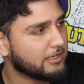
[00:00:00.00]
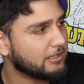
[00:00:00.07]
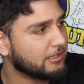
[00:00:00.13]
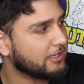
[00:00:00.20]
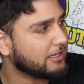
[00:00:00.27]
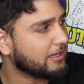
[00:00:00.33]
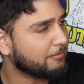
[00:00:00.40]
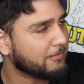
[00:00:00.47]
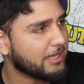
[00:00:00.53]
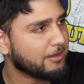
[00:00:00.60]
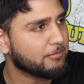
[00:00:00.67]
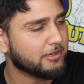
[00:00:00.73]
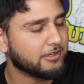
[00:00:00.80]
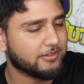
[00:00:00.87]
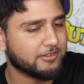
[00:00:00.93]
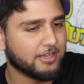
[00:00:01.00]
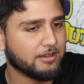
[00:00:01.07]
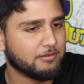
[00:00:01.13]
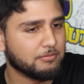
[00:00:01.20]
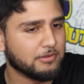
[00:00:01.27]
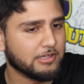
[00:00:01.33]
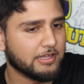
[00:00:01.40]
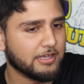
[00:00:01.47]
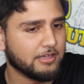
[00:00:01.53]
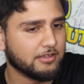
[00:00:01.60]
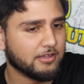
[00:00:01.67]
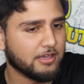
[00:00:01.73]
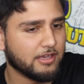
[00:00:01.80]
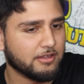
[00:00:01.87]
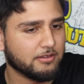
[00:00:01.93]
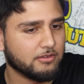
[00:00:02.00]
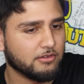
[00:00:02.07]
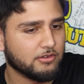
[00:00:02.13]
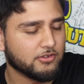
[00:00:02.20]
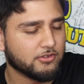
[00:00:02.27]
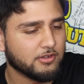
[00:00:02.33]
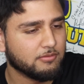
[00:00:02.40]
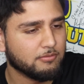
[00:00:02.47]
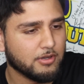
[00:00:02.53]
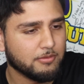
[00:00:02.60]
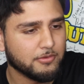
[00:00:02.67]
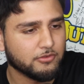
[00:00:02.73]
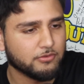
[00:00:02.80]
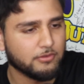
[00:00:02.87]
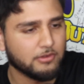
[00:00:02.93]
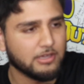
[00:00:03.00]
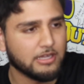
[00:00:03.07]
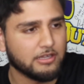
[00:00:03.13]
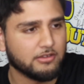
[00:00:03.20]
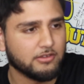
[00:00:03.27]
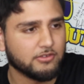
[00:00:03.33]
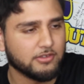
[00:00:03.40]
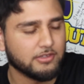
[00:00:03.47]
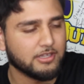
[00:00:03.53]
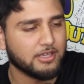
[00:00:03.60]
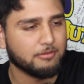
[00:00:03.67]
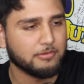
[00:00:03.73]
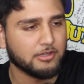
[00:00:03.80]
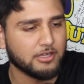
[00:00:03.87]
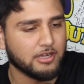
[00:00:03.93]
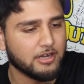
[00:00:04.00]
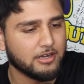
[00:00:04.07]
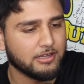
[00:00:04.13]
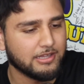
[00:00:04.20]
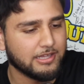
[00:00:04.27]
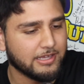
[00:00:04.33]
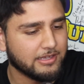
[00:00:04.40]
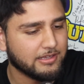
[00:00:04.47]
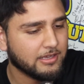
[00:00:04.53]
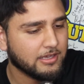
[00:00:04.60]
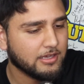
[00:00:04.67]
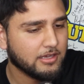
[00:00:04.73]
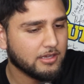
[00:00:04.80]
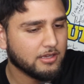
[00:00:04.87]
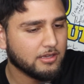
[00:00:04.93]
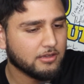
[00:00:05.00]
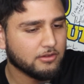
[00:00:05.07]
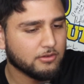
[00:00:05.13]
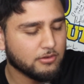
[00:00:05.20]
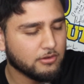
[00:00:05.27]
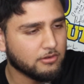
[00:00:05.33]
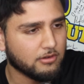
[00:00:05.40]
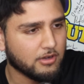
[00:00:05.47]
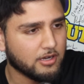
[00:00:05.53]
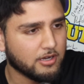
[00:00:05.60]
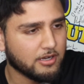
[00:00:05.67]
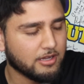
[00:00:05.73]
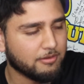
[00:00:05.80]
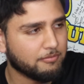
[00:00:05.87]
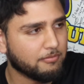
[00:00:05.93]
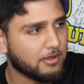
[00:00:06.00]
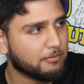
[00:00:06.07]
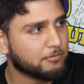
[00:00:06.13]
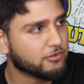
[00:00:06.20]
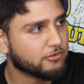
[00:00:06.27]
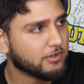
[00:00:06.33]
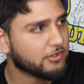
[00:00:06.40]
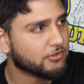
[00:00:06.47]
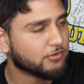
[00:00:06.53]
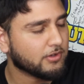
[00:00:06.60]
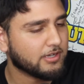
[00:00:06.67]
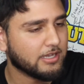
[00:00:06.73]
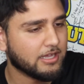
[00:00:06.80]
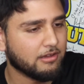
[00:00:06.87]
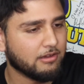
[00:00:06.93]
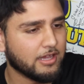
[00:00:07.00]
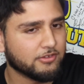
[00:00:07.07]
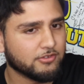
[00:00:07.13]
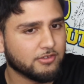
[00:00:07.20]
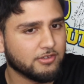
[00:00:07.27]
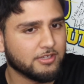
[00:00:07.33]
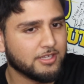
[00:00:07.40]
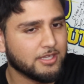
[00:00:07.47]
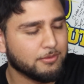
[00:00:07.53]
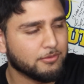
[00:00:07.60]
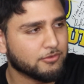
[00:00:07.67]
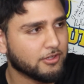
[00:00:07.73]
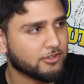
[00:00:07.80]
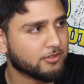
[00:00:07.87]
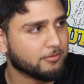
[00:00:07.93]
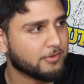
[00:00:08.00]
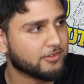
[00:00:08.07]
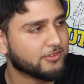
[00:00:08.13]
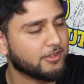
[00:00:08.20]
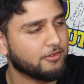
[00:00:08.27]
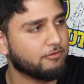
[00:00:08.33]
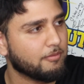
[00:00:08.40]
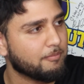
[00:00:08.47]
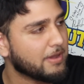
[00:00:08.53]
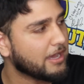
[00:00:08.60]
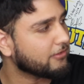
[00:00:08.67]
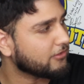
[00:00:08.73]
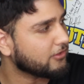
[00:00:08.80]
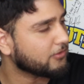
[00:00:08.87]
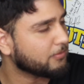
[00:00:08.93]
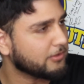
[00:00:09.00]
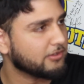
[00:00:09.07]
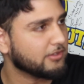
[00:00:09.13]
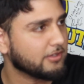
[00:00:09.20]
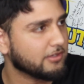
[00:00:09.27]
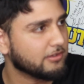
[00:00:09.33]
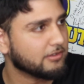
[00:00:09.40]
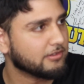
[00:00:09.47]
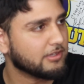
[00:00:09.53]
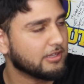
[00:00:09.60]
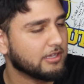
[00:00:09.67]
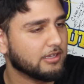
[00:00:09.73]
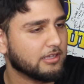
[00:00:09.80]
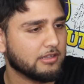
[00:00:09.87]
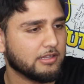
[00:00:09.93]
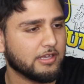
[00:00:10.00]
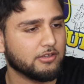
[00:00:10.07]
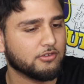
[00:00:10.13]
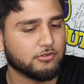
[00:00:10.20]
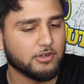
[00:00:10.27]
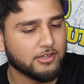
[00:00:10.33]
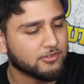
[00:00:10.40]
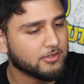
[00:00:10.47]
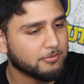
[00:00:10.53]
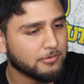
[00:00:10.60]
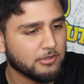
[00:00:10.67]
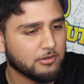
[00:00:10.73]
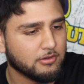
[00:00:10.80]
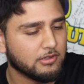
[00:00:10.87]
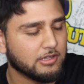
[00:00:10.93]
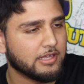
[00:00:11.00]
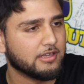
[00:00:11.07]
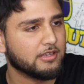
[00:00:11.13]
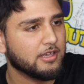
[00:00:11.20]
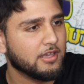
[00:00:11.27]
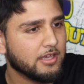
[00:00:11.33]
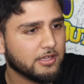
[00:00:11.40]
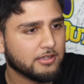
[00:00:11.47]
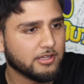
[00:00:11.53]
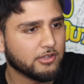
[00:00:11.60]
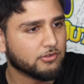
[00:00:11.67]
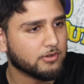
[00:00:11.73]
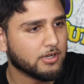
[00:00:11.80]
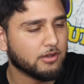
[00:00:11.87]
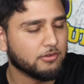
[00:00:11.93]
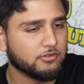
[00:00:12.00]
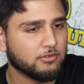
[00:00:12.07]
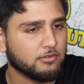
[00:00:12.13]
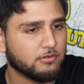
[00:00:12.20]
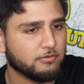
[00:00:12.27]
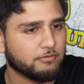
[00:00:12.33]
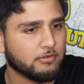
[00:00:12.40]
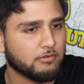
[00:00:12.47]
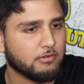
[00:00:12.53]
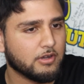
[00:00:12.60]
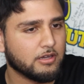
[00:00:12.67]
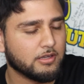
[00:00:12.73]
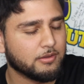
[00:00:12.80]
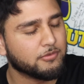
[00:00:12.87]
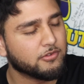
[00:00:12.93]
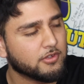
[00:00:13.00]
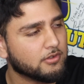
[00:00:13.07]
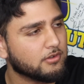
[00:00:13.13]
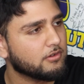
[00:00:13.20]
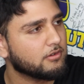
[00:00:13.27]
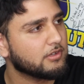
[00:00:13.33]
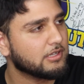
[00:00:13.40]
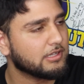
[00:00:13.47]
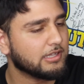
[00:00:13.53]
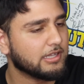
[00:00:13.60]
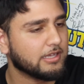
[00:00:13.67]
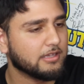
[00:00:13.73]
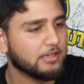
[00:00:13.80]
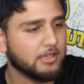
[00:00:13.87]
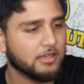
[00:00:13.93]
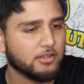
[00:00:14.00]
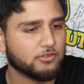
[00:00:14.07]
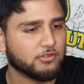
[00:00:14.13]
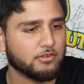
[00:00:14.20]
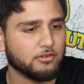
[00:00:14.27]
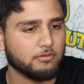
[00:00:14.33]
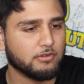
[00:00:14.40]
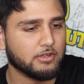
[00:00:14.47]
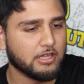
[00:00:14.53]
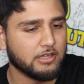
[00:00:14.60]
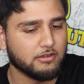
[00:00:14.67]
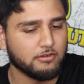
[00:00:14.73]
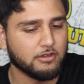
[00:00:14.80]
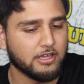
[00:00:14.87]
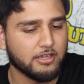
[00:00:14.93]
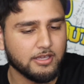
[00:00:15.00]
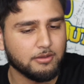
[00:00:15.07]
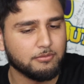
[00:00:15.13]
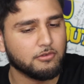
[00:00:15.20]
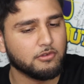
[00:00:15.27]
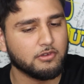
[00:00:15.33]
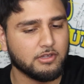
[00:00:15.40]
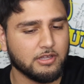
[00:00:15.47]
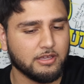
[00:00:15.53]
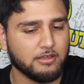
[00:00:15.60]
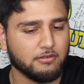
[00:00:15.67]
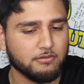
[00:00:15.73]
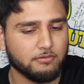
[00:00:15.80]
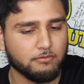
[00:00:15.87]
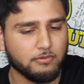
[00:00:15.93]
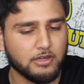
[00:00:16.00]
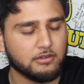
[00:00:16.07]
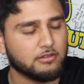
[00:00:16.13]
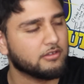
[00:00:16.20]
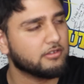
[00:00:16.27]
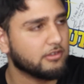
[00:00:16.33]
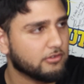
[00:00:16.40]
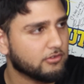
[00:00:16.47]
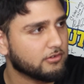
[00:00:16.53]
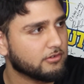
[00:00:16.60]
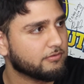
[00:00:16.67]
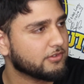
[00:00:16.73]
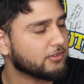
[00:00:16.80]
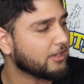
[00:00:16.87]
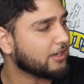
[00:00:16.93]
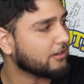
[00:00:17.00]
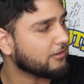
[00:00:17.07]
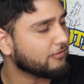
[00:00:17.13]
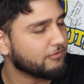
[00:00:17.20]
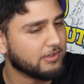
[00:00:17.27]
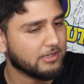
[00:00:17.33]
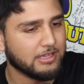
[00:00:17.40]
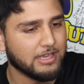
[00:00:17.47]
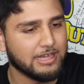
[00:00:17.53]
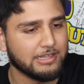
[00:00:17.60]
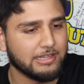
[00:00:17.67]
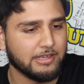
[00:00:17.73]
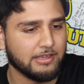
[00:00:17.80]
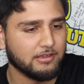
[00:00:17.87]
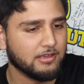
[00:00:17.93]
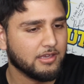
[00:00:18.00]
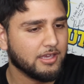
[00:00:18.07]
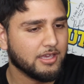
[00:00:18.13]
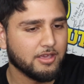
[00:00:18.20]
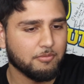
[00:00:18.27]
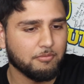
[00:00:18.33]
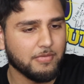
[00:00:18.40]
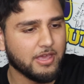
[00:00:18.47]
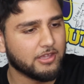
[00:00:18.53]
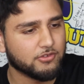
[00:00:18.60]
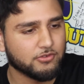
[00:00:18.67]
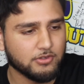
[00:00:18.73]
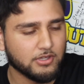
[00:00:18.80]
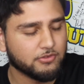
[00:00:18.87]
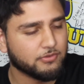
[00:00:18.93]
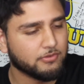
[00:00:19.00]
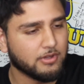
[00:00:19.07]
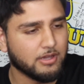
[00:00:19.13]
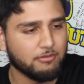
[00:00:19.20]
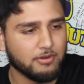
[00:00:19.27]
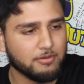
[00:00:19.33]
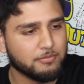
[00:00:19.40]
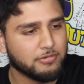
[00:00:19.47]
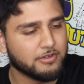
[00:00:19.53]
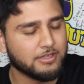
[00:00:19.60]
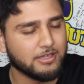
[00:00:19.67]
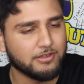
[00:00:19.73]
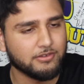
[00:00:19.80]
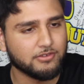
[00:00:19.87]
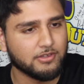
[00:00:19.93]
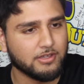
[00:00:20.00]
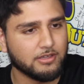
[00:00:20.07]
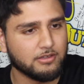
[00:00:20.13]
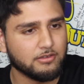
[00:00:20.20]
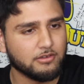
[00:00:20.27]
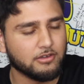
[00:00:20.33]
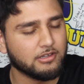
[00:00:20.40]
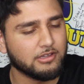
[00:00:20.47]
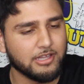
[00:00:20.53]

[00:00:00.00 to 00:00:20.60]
like I'm not burnt out. But like there's certain moments where you gotta sit down and be like, all right, like cool, all right, I'm stressed right now, I shouldn't keep stressing myself about this particular thing, and like try something new. Like that's what I was doing for a while, and I'm still doing it. Like so when I kept doing like regular digital photography, it got like mad stressful. At one point, I was like, during